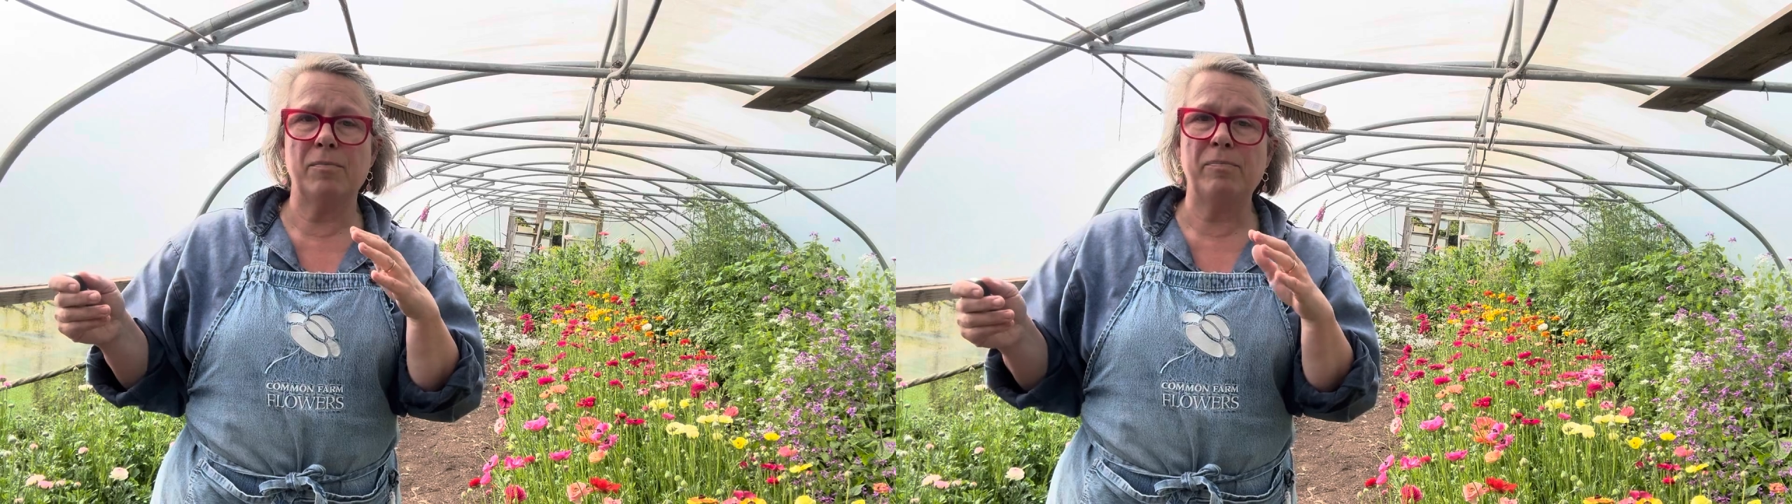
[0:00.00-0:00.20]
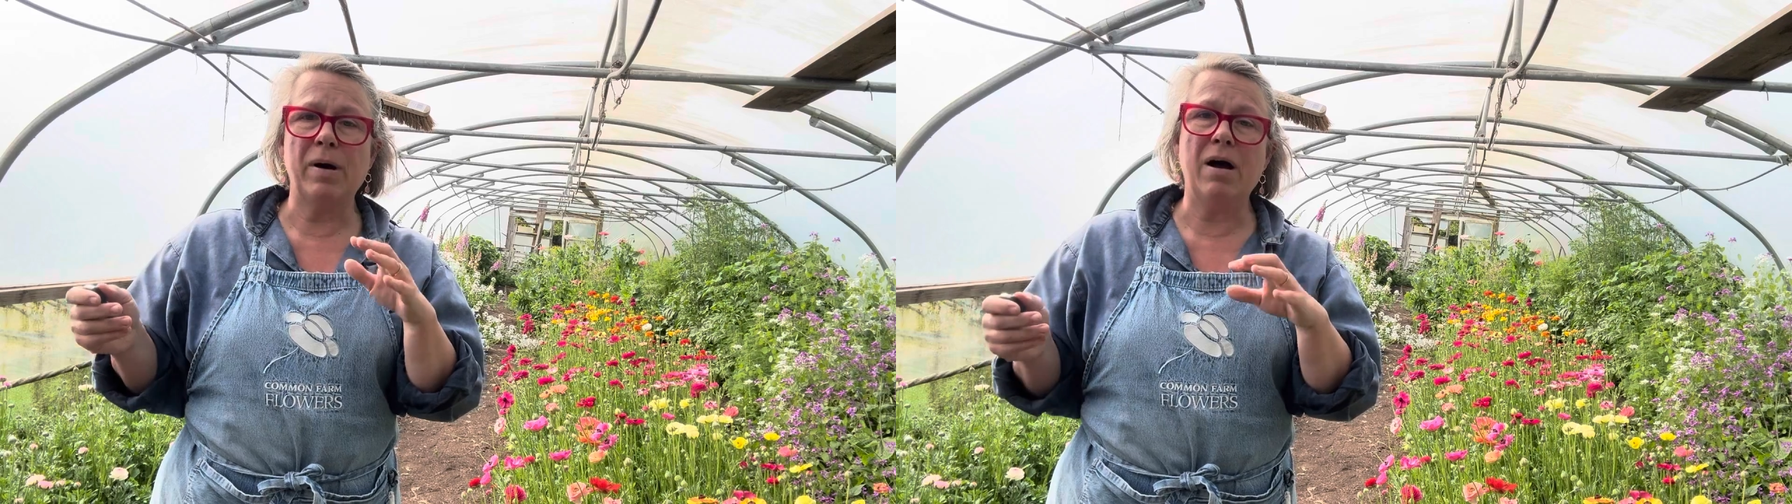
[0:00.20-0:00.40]

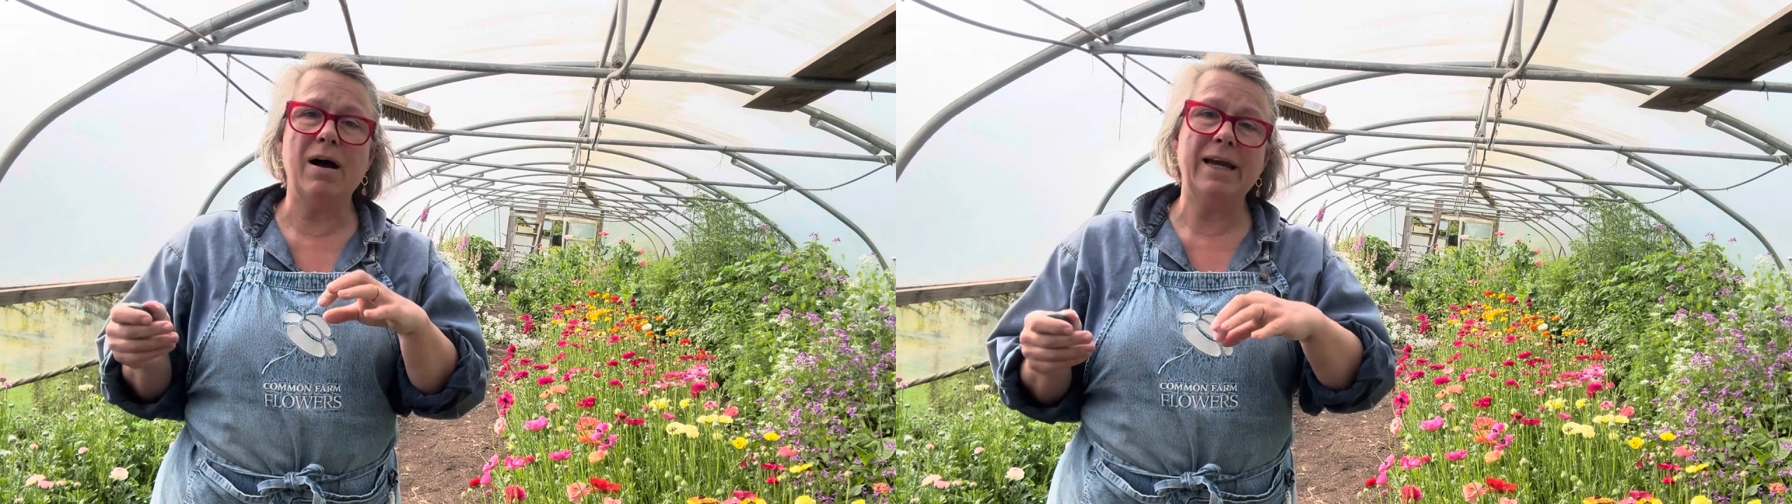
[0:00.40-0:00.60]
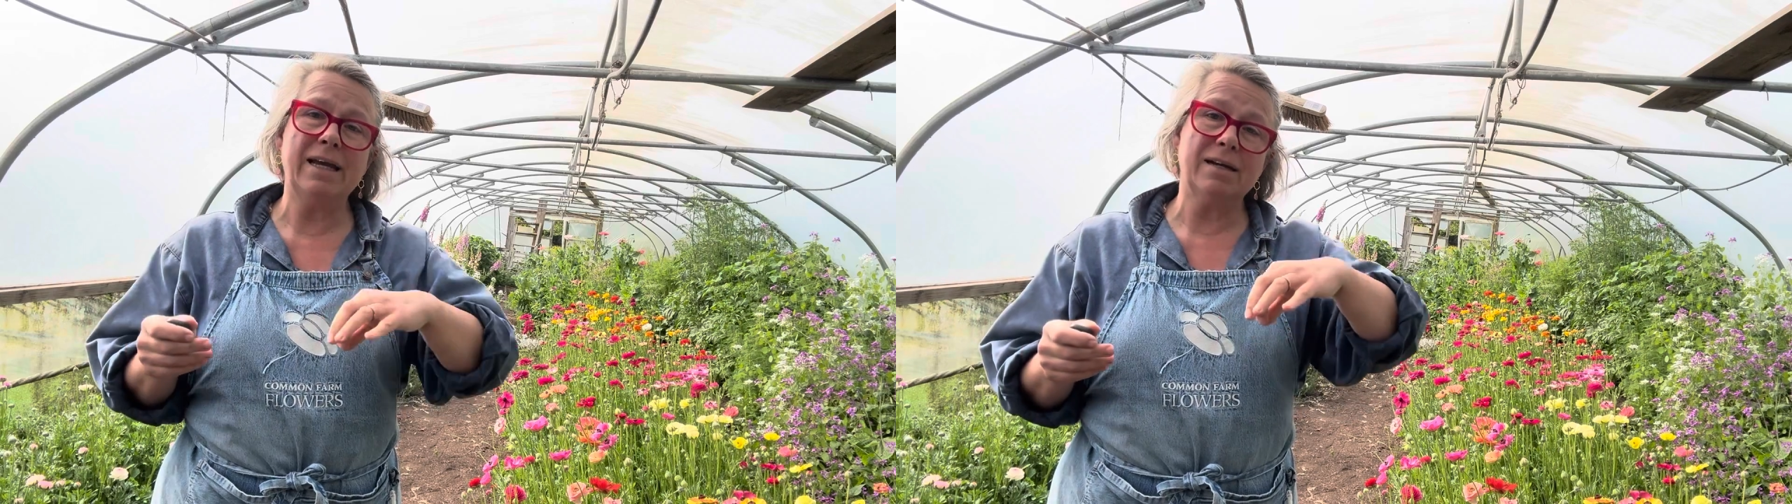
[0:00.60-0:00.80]

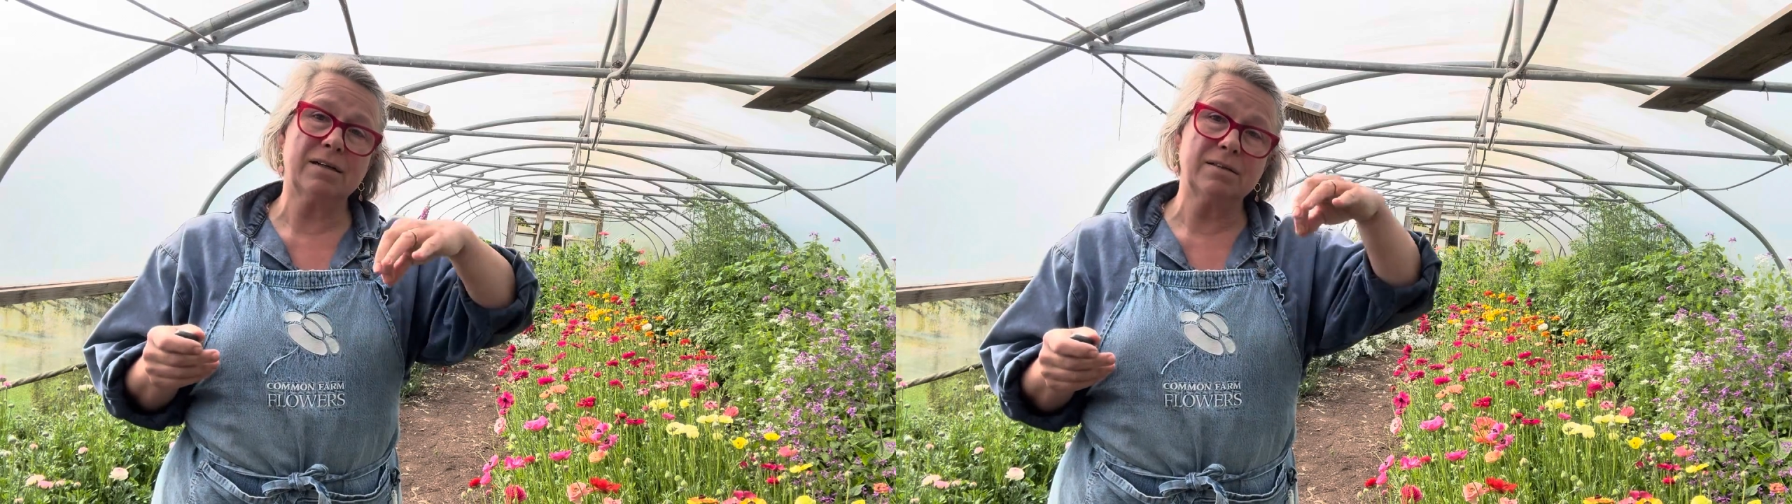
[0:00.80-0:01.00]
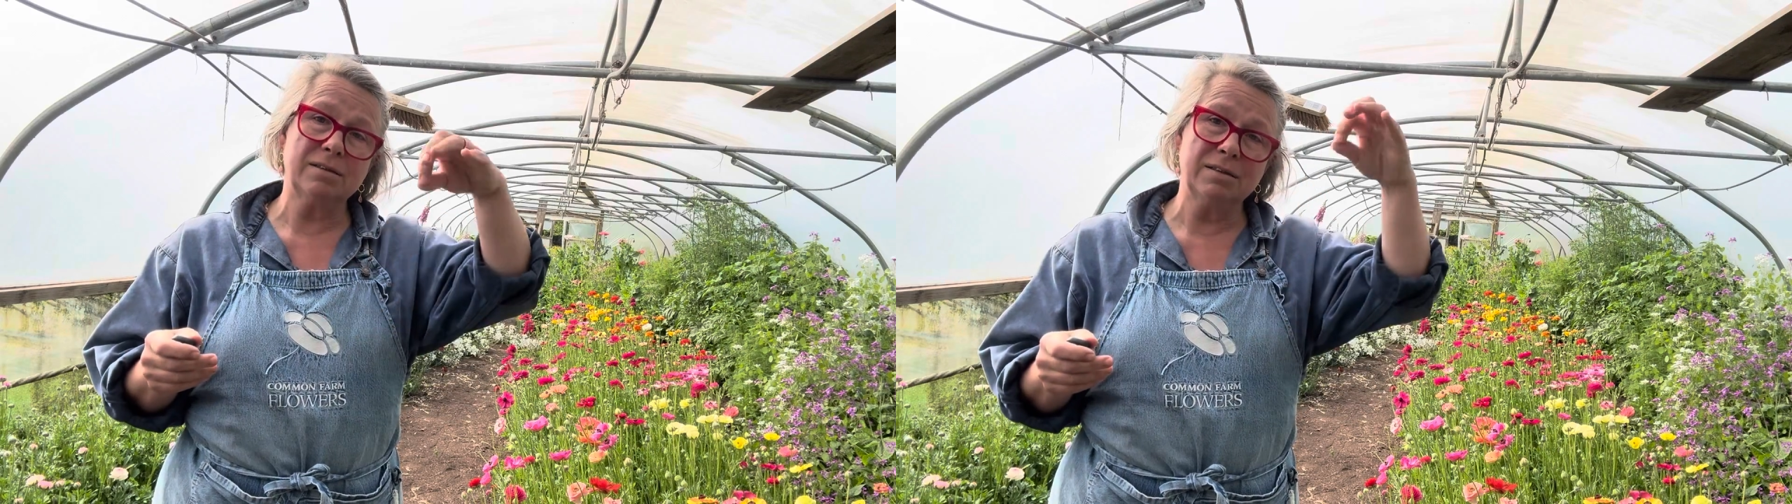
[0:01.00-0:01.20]
by
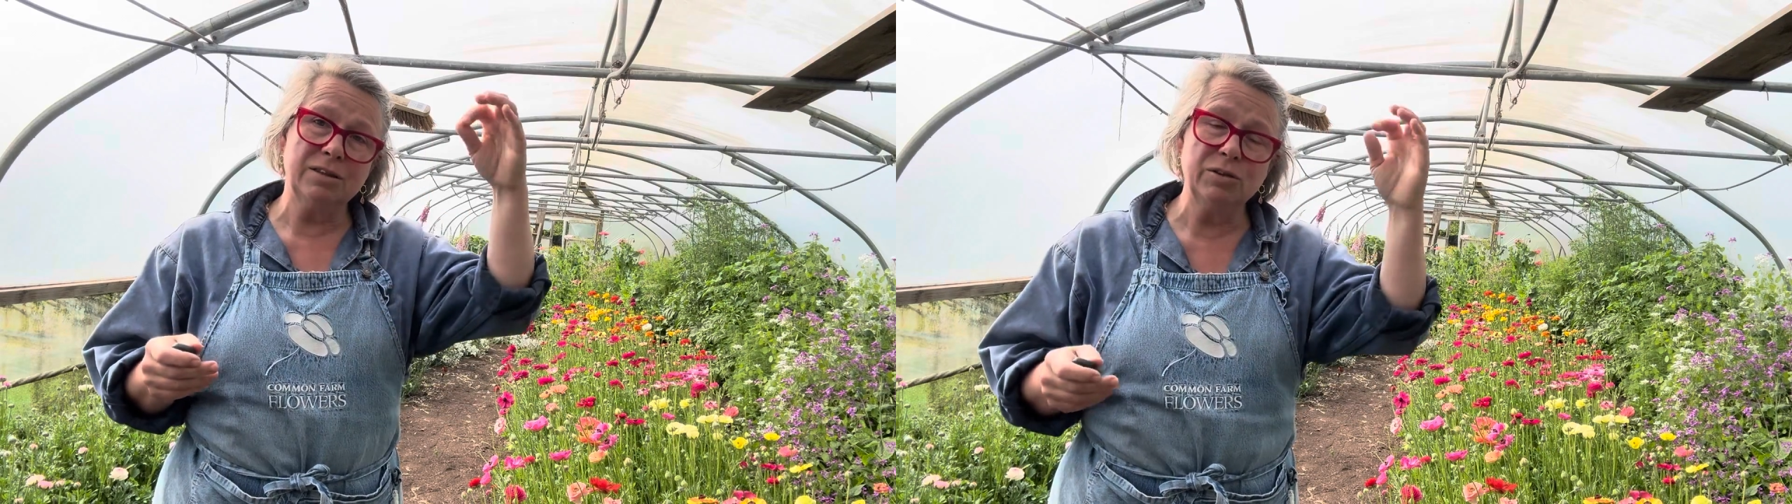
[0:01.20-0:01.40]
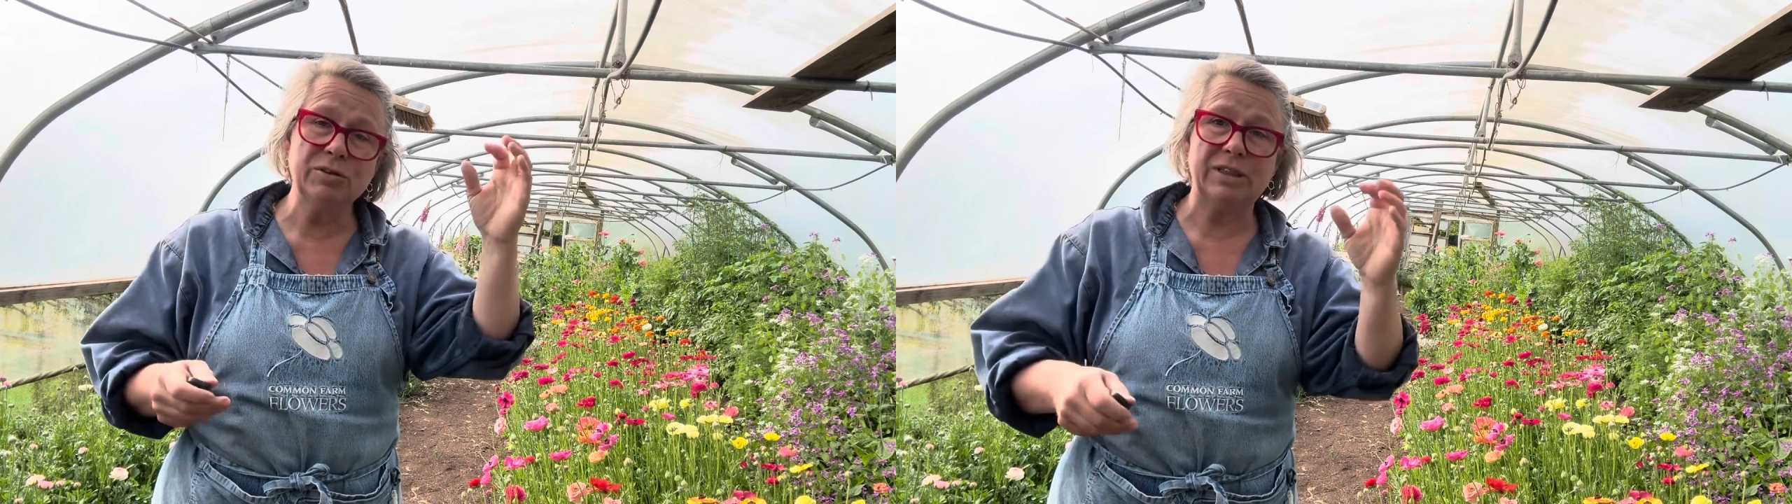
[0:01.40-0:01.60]

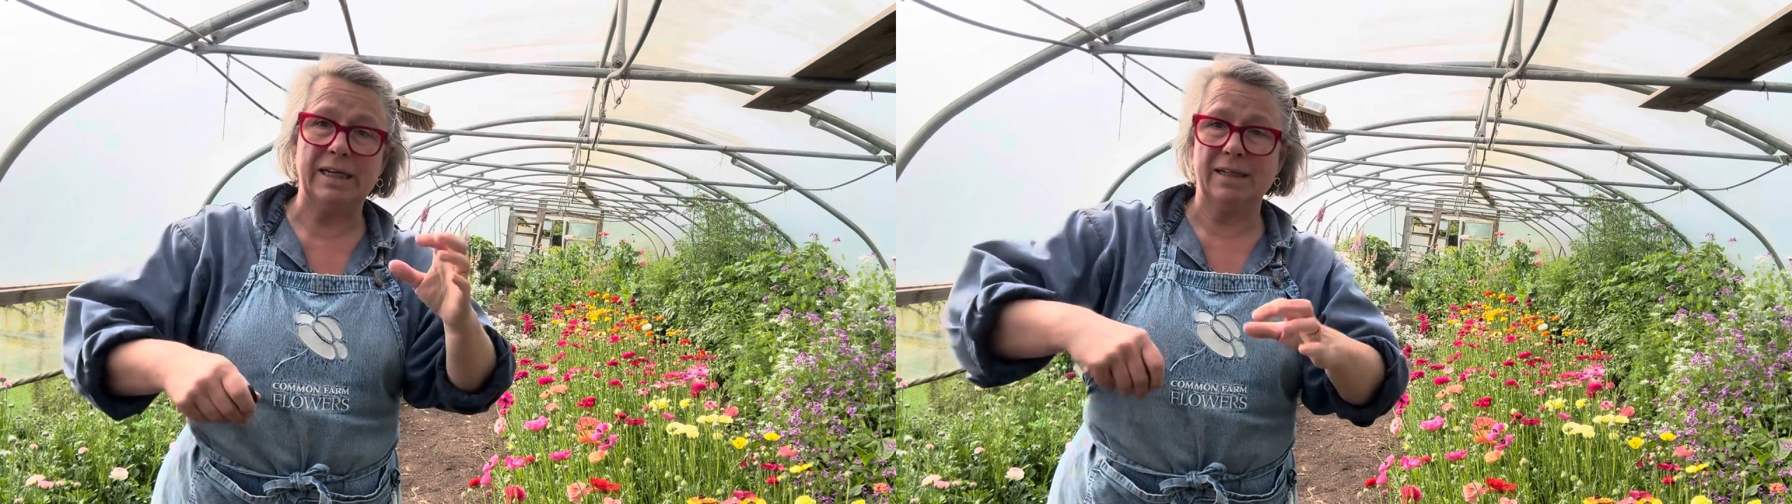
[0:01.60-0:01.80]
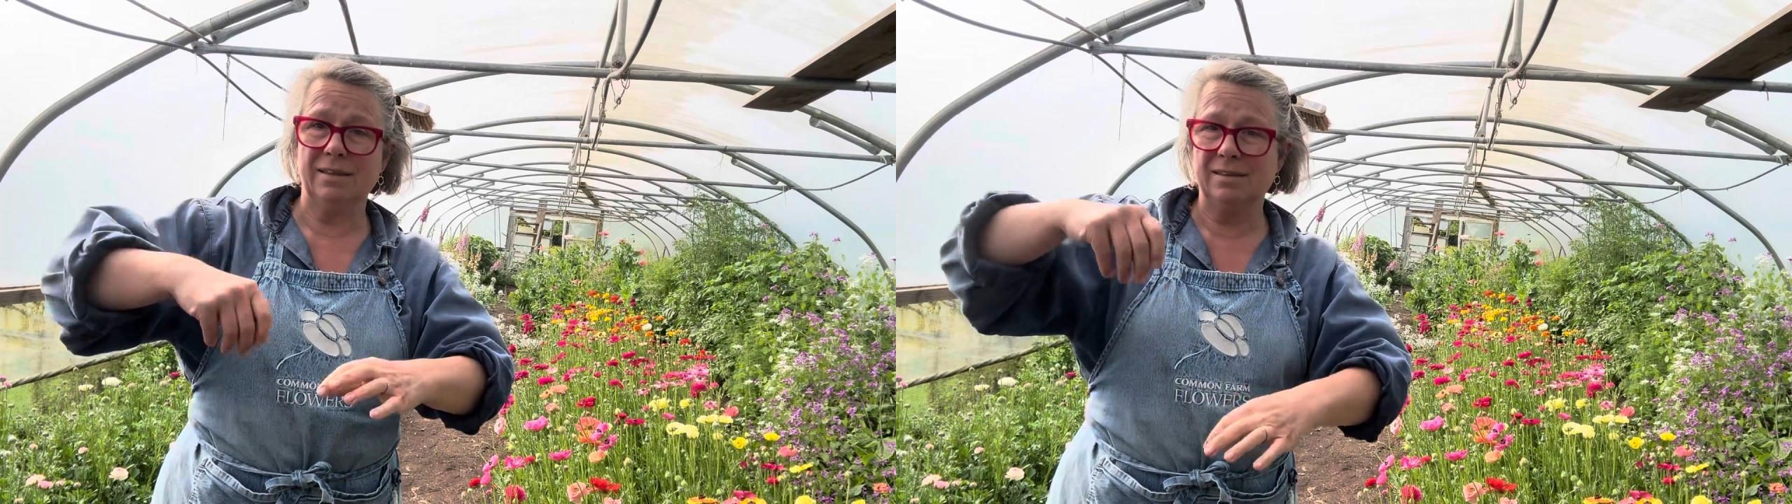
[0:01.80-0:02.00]

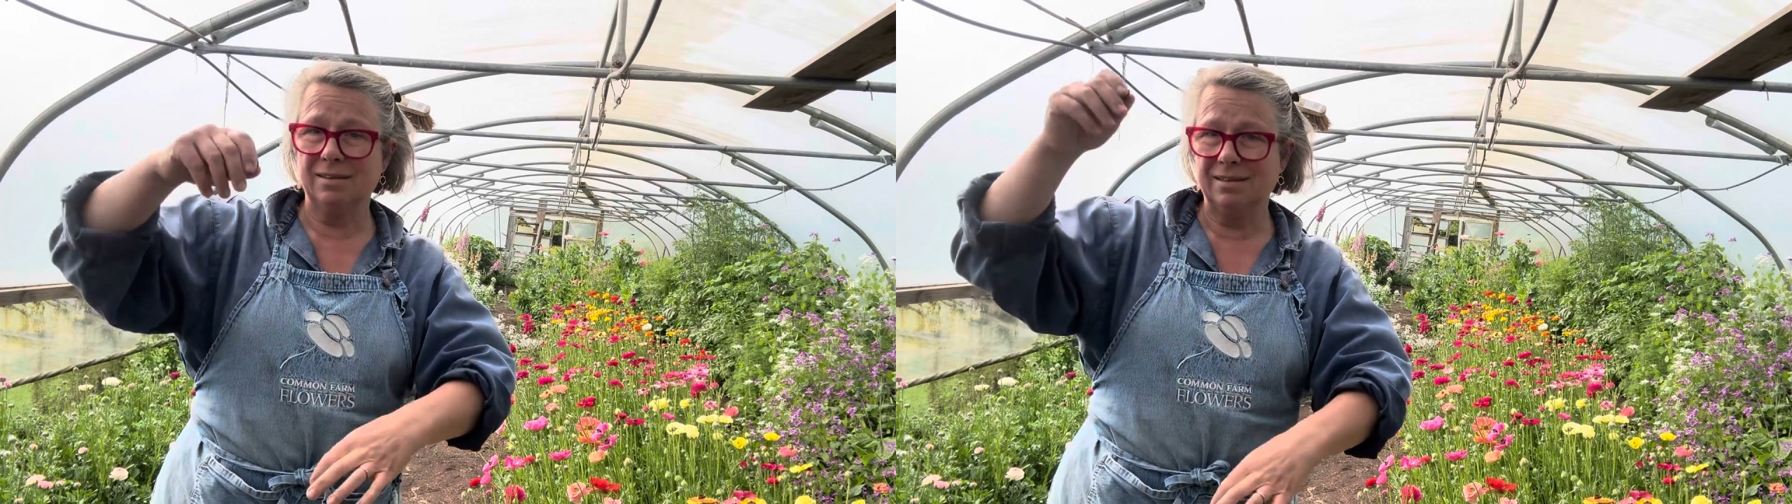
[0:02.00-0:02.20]
using